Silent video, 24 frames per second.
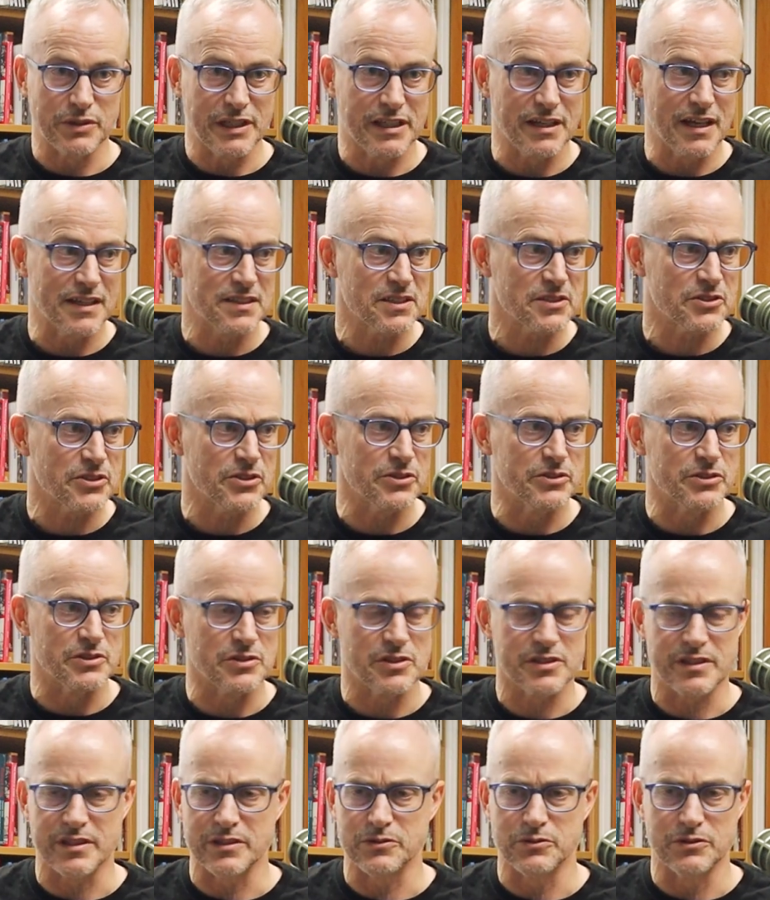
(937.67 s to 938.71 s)
cater
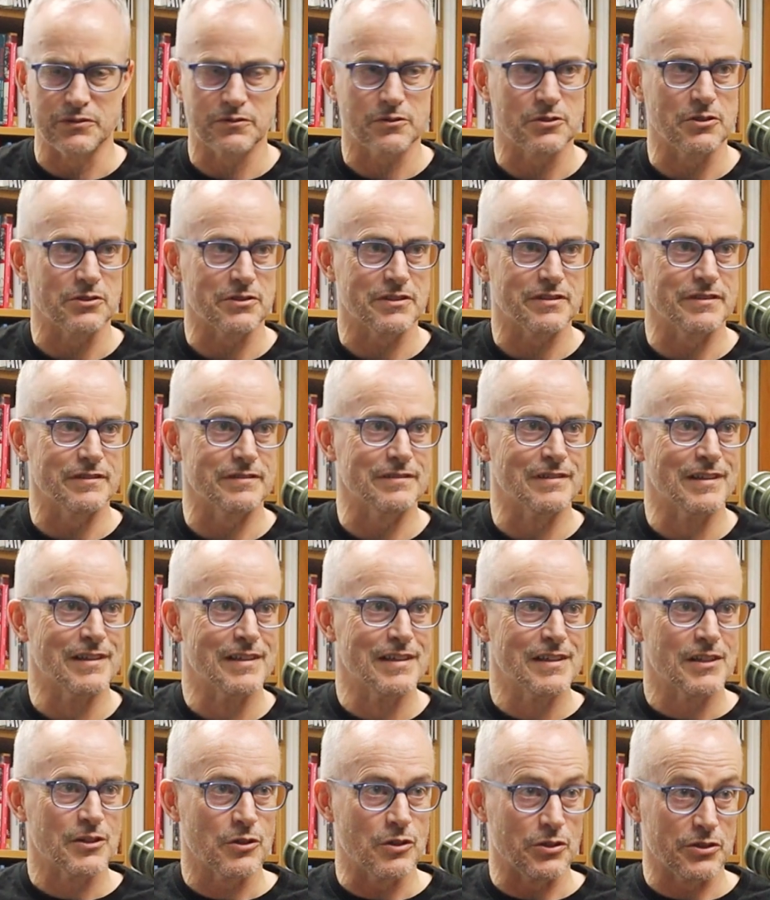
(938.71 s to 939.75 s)
to. So we've got to
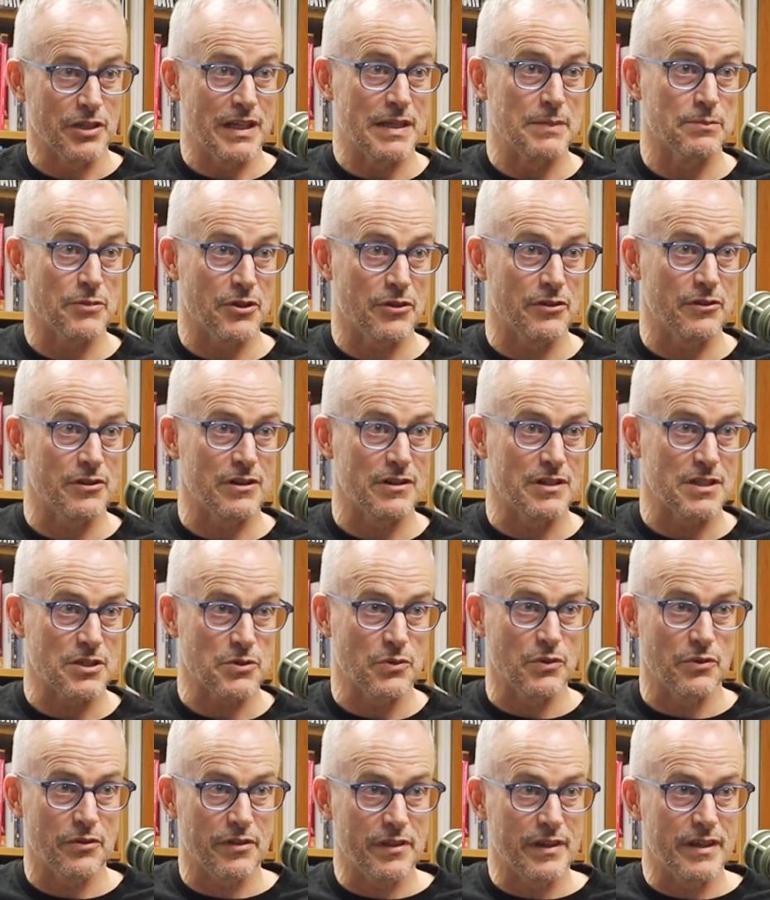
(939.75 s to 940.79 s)

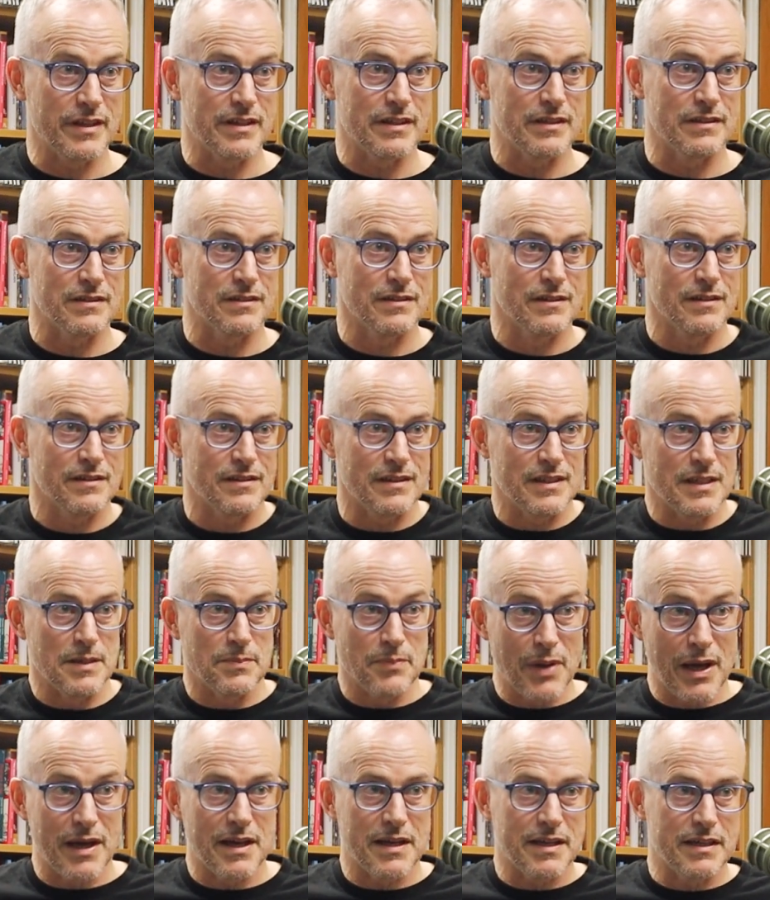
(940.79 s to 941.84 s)
empathise with their
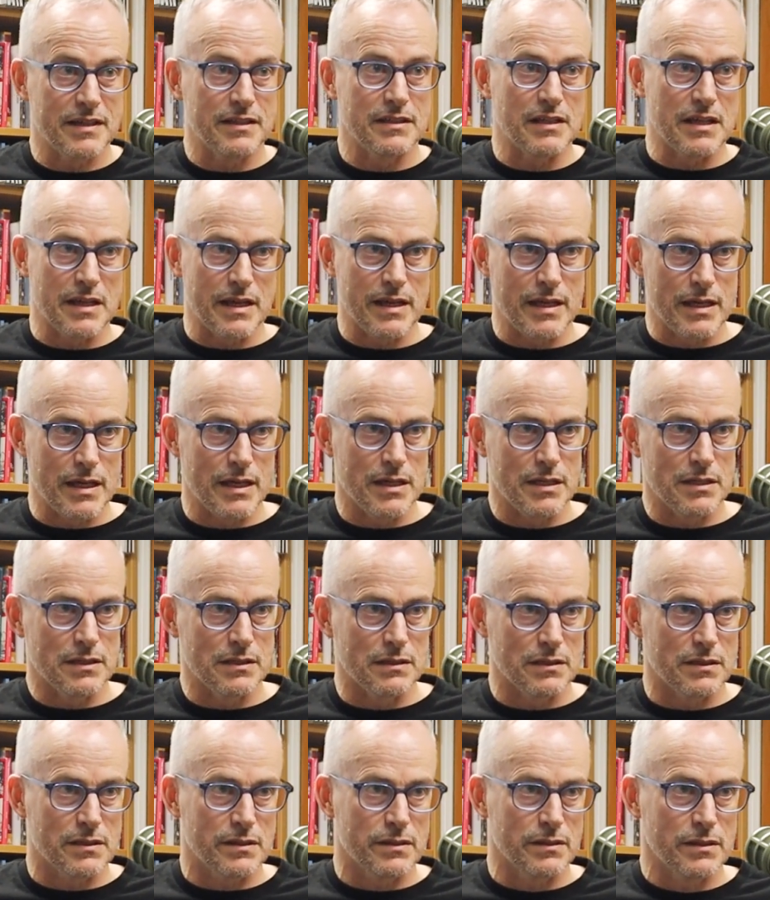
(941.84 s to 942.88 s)
pain
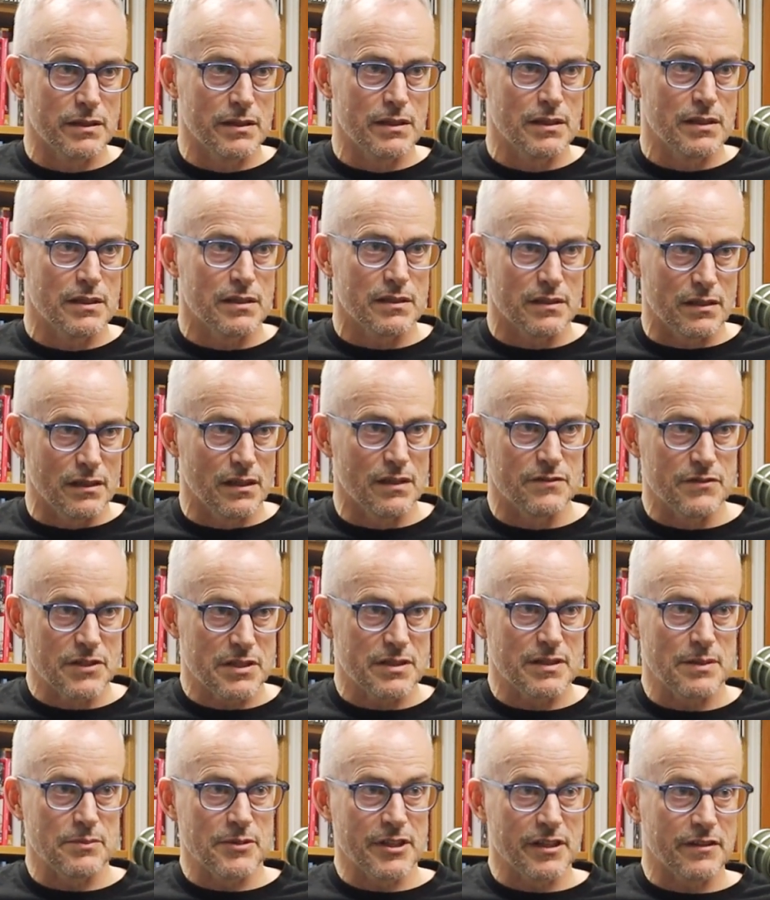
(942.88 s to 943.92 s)
and deliver
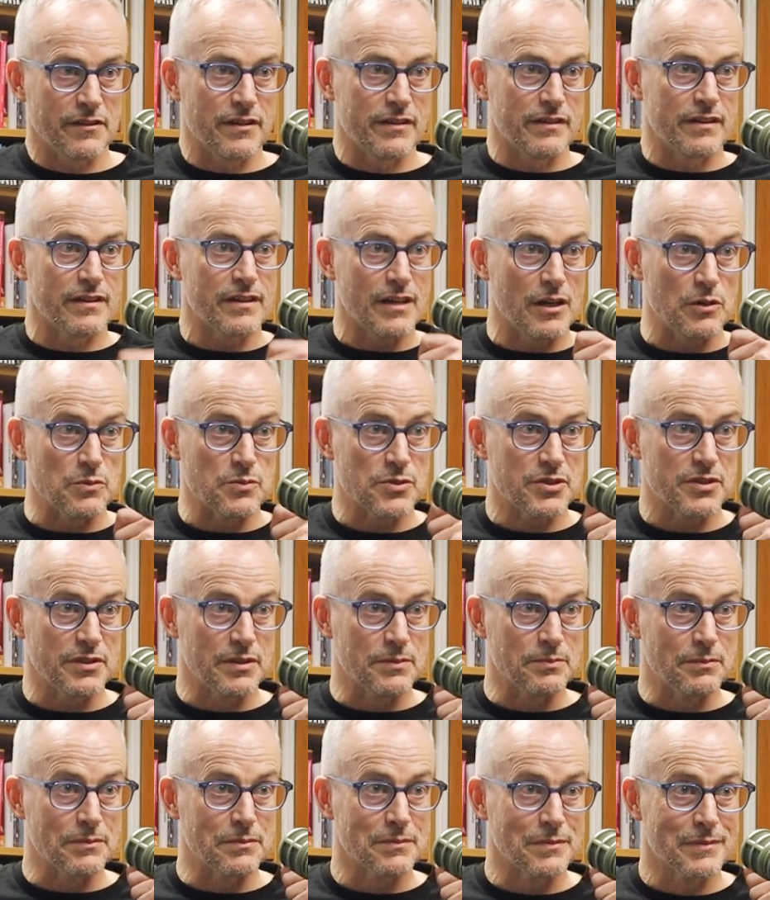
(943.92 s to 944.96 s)
something that helps
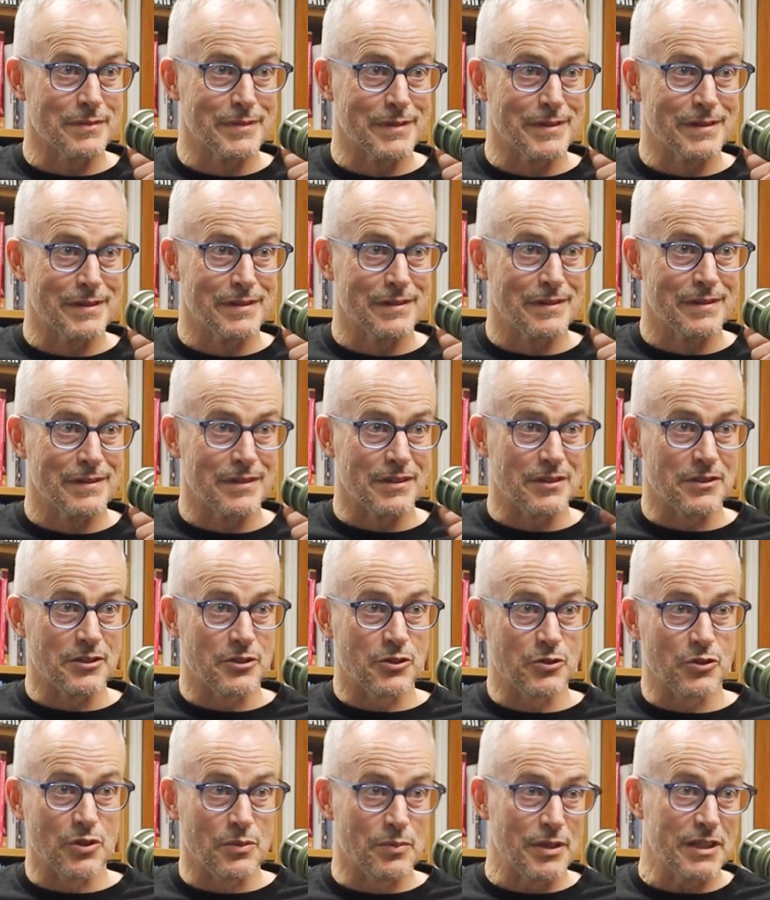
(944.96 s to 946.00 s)
them
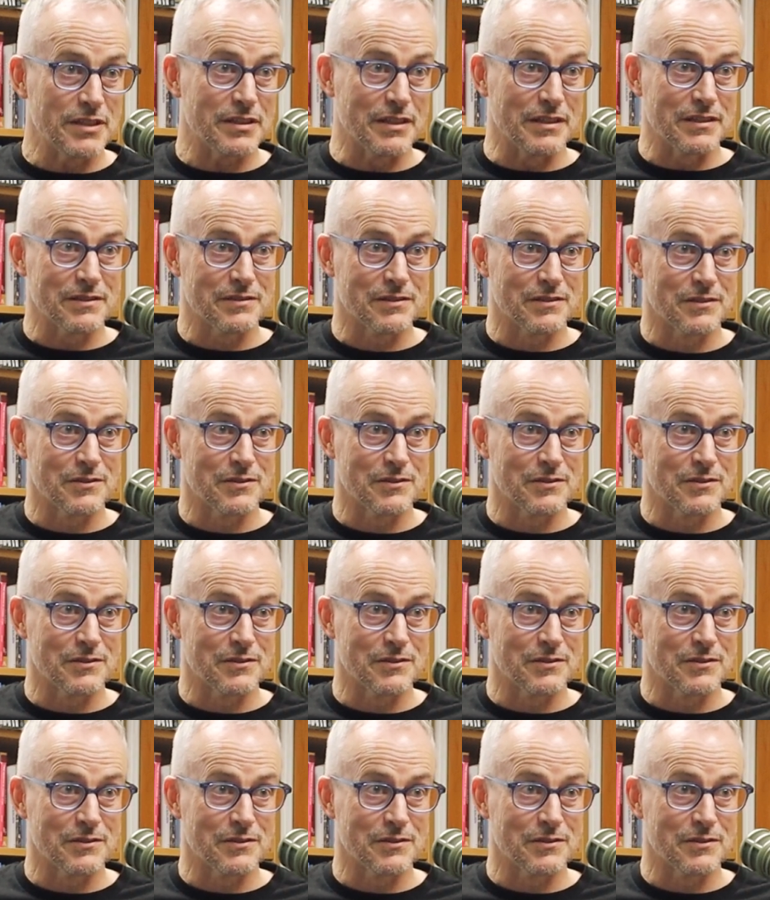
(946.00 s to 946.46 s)
do it better,